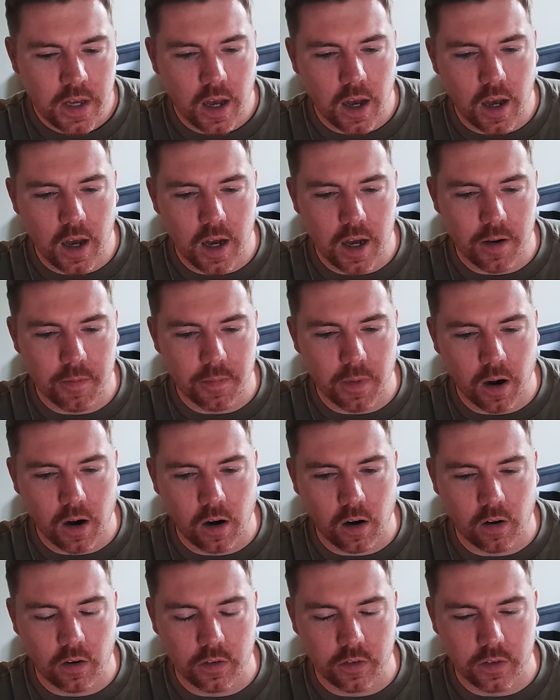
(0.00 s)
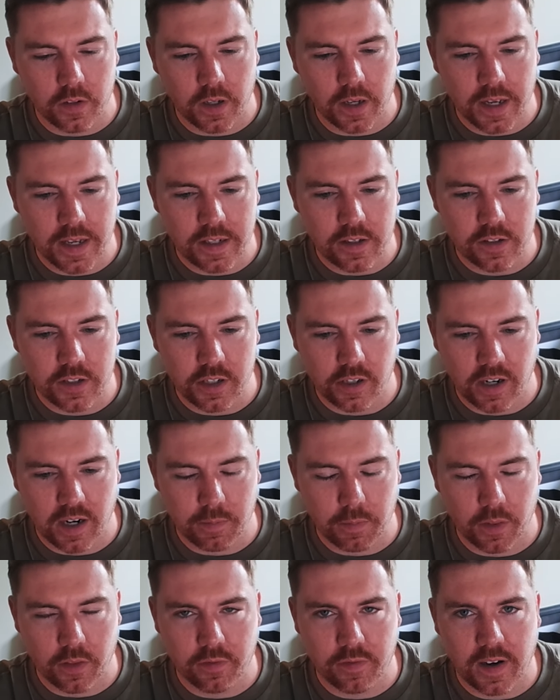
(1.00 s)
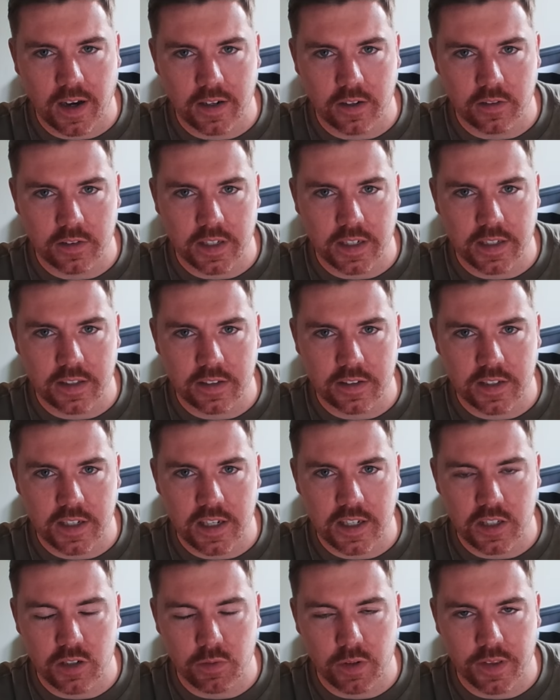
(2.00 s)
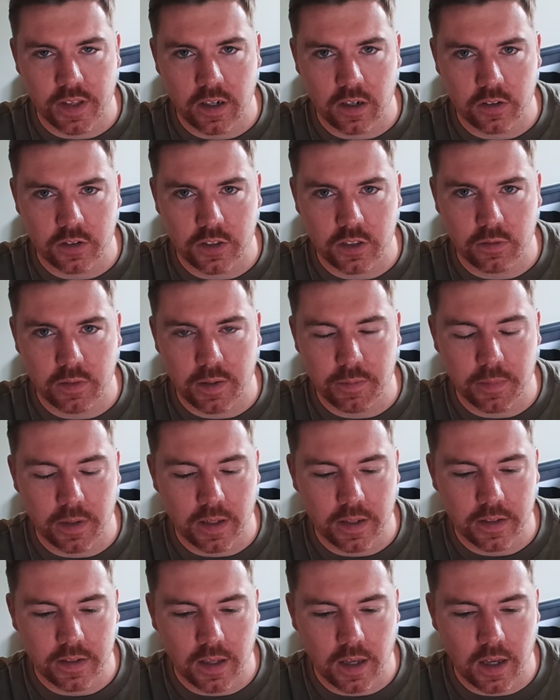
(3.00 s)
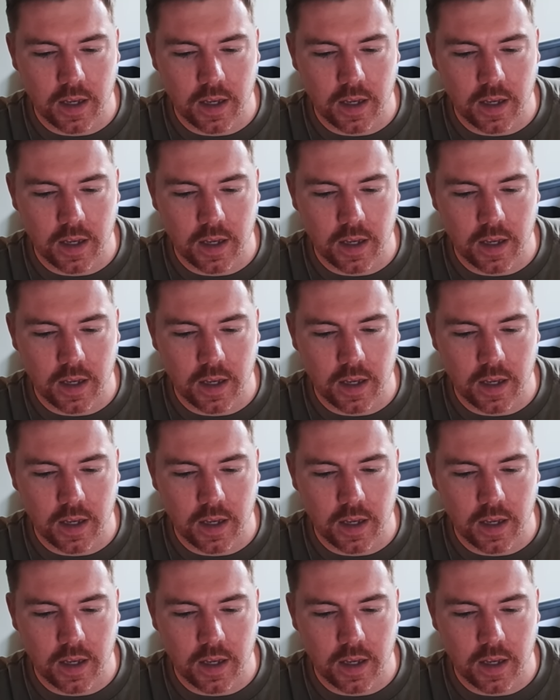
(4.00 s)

on Instagram on the final day of the season when they lost at Wembley.